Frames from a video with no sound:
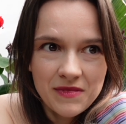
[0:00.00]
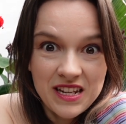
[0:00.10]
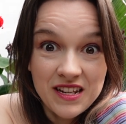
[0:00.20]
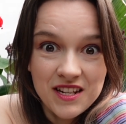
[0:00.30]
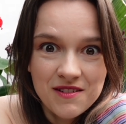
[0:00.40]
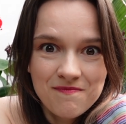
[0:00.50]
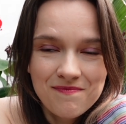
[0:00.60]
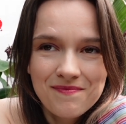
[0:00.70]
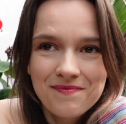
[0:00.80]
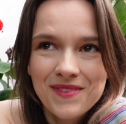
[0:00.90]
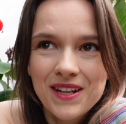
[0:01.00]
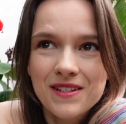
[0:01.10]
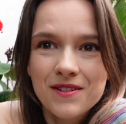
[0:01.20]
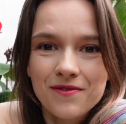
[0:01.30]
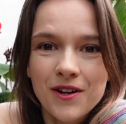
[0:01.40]
in.
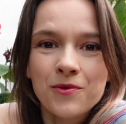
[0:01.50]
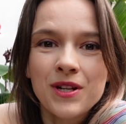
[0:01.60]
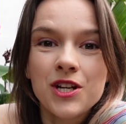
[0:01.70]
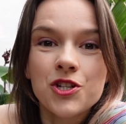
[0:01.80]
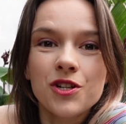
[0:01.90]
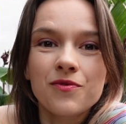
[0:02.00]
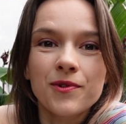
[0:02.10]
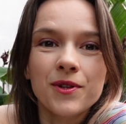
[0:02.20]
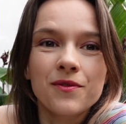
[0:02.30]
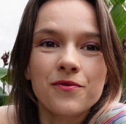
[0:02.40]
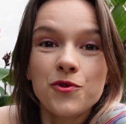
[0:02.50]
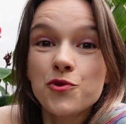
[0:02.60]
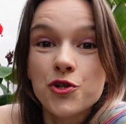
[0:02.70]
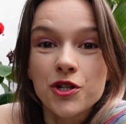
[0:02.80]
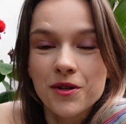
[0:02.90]
It's a foundation for the
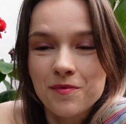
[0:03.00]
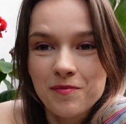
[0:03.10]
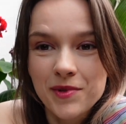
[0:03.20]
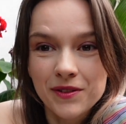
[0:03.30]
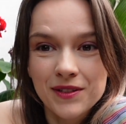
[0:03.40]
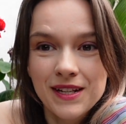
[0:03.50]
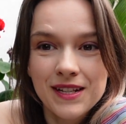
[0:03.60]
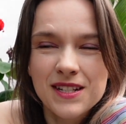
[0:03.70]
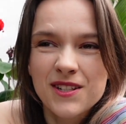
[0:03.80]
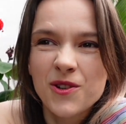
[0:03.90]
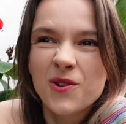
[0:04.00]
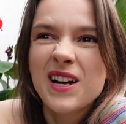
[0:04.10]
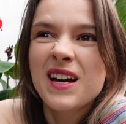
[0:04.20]
future building. So